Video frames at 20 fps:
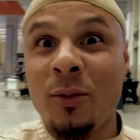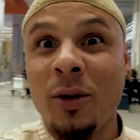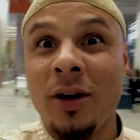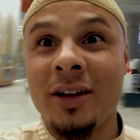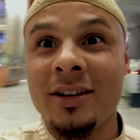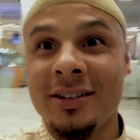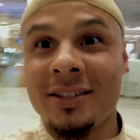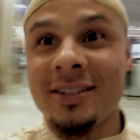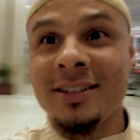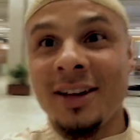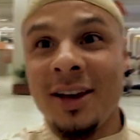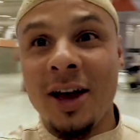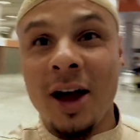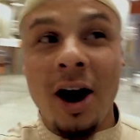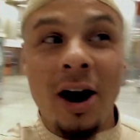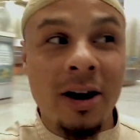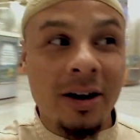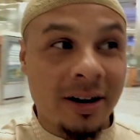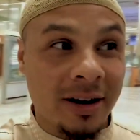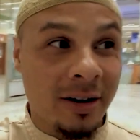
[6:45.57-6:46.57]
it was uh,
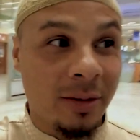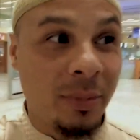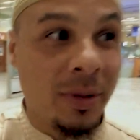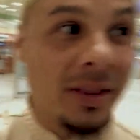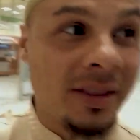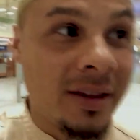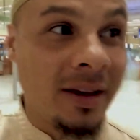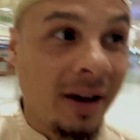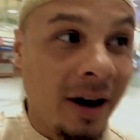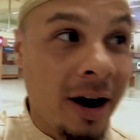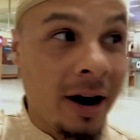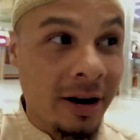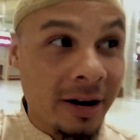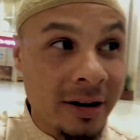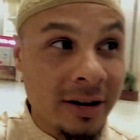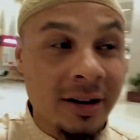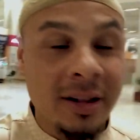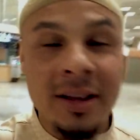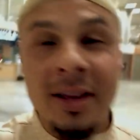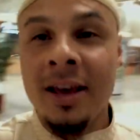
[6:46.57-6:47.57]
hard a little bit
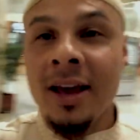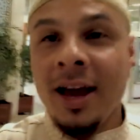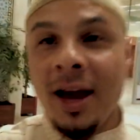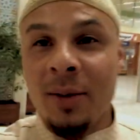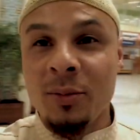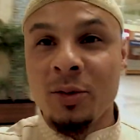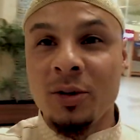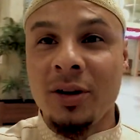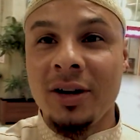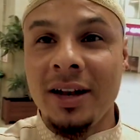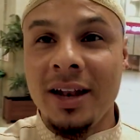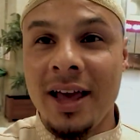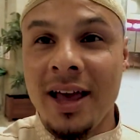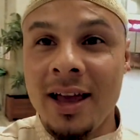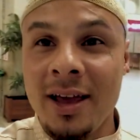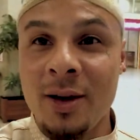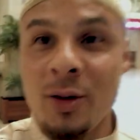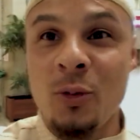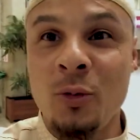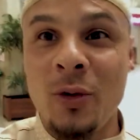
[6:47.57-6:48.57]
hard
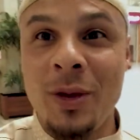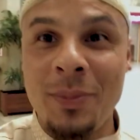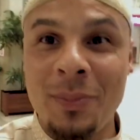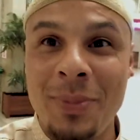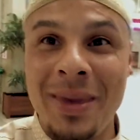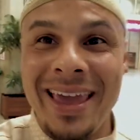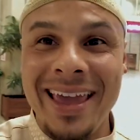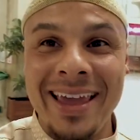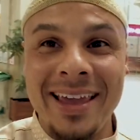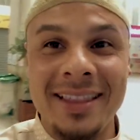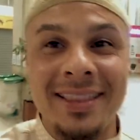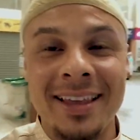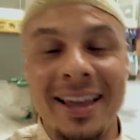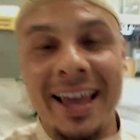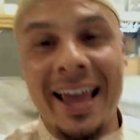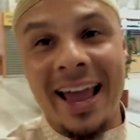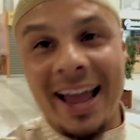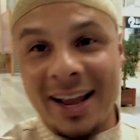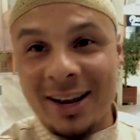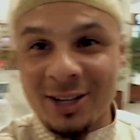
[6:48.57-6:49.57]
alhamdulillah we paid
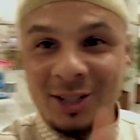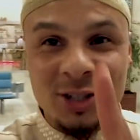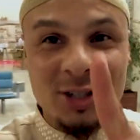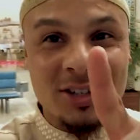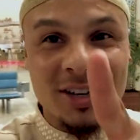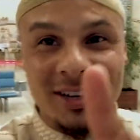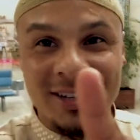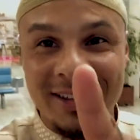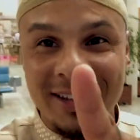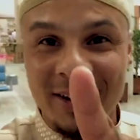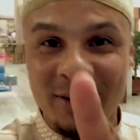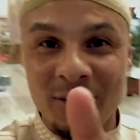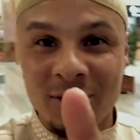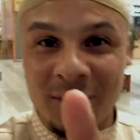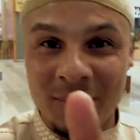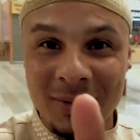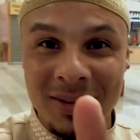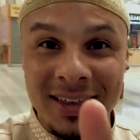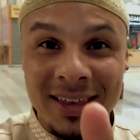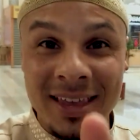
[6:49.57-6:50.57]
I'm just gonna tell you
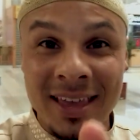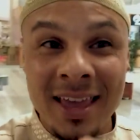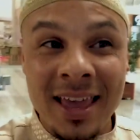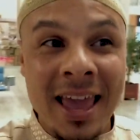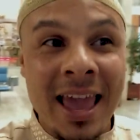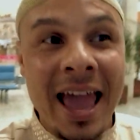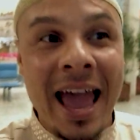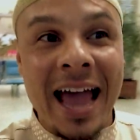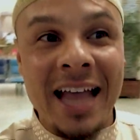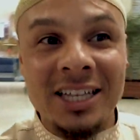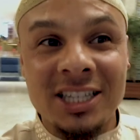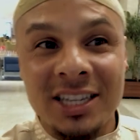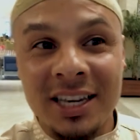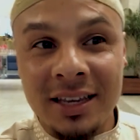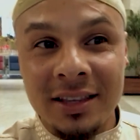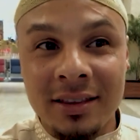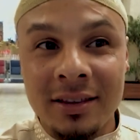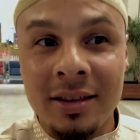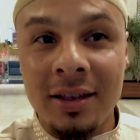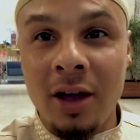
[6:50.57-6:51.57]
something
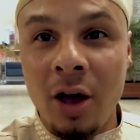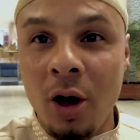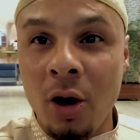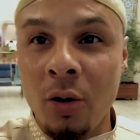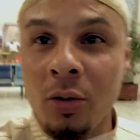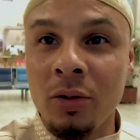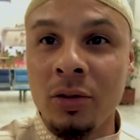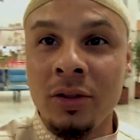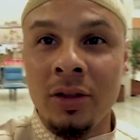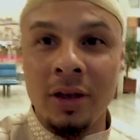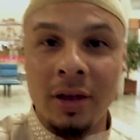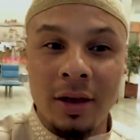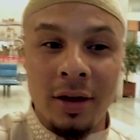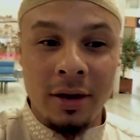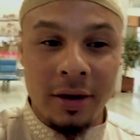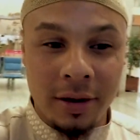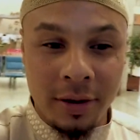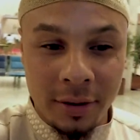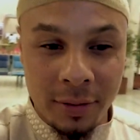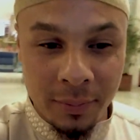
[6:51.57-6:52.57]
I checked on
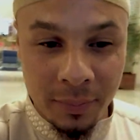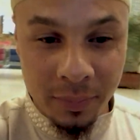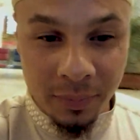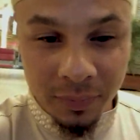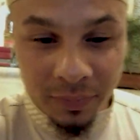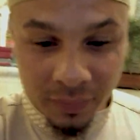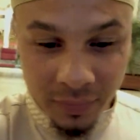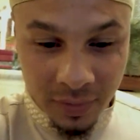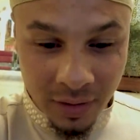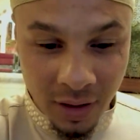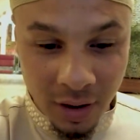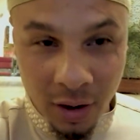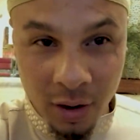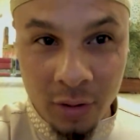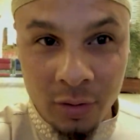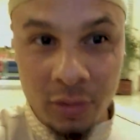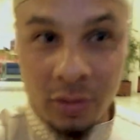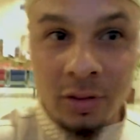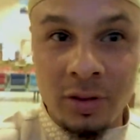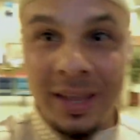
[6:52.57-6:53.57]
um,
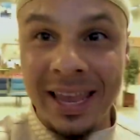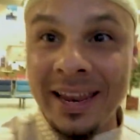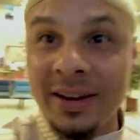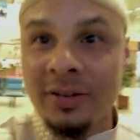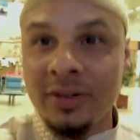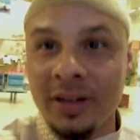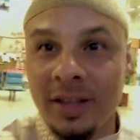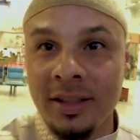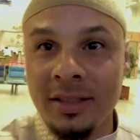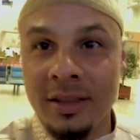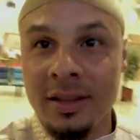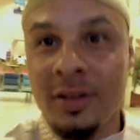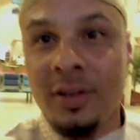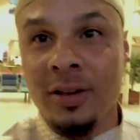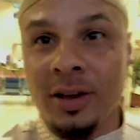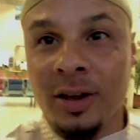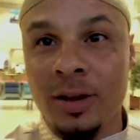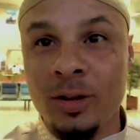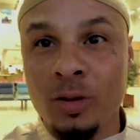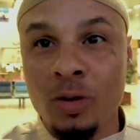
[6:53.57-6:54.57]
on the internet
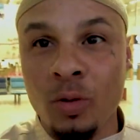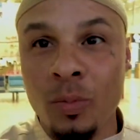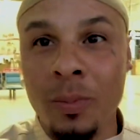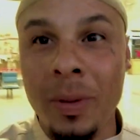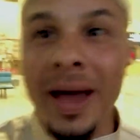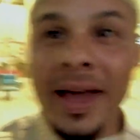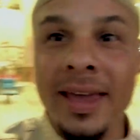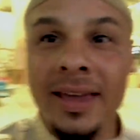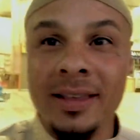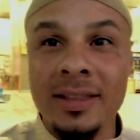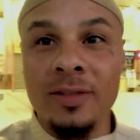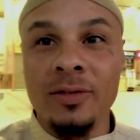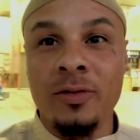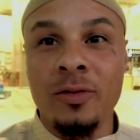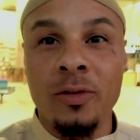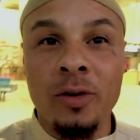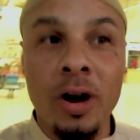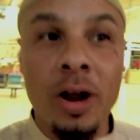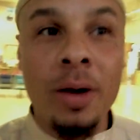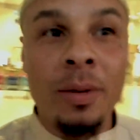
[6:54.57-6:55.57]
uh, to buy it
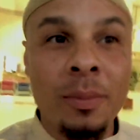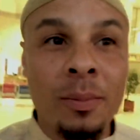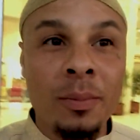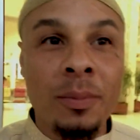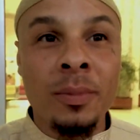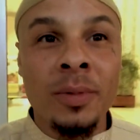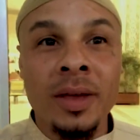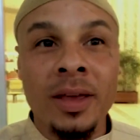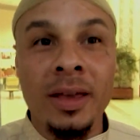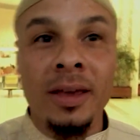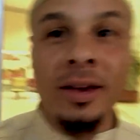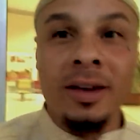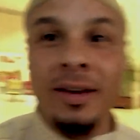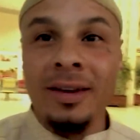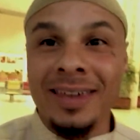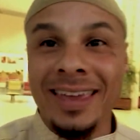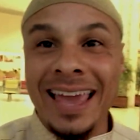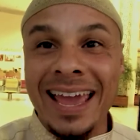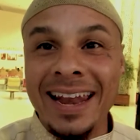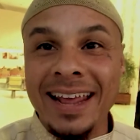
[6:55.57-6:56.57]
from
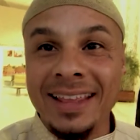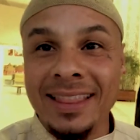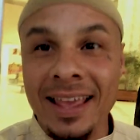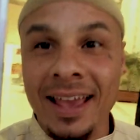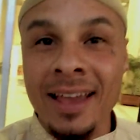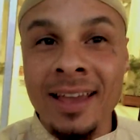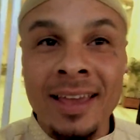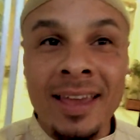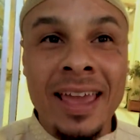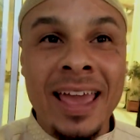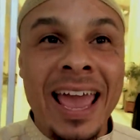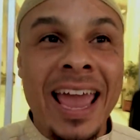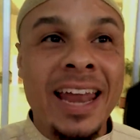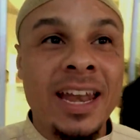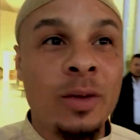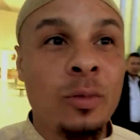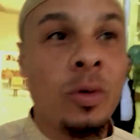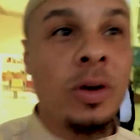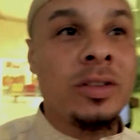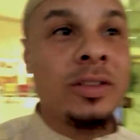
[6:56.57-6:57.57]
uh, Canada
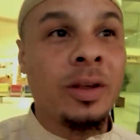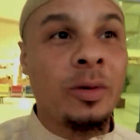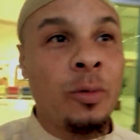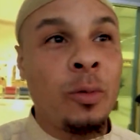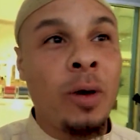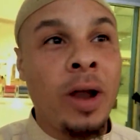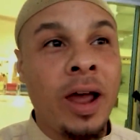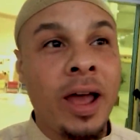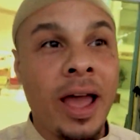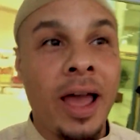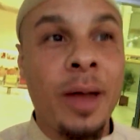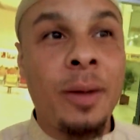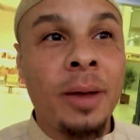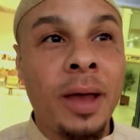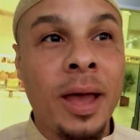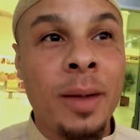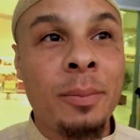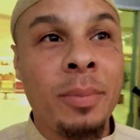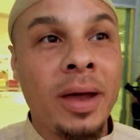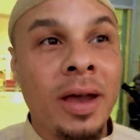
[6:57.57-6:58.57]
and it was
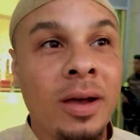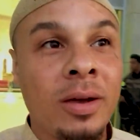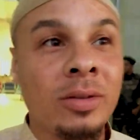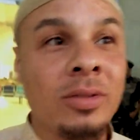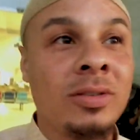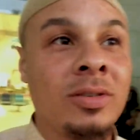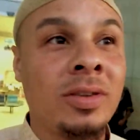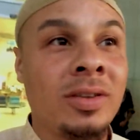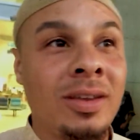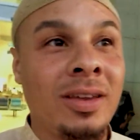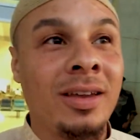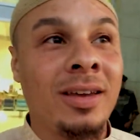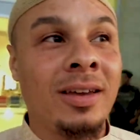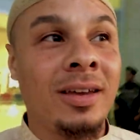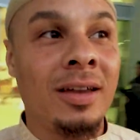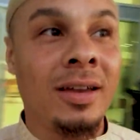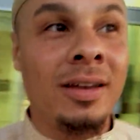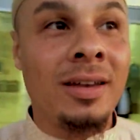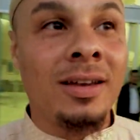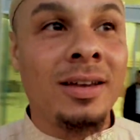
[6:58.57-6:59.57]
about
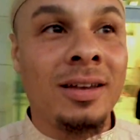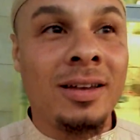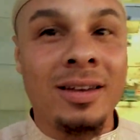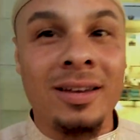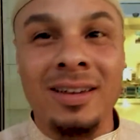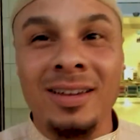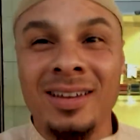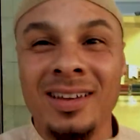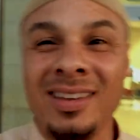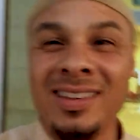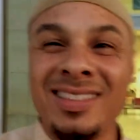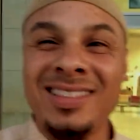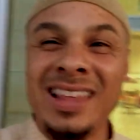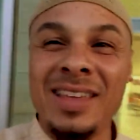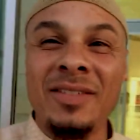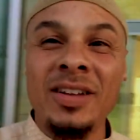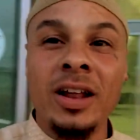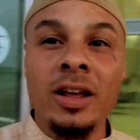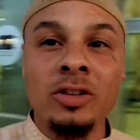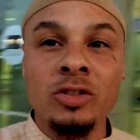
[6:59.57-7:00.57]
uh,
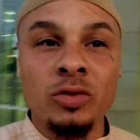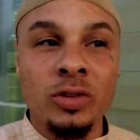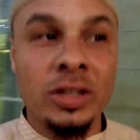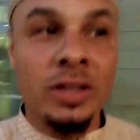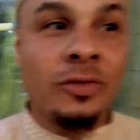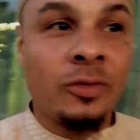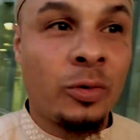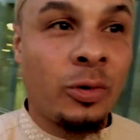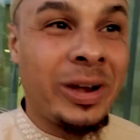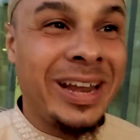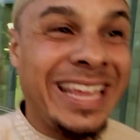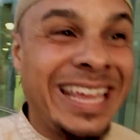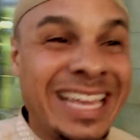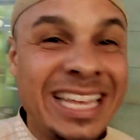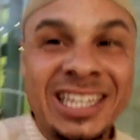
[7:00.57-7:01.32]
700 for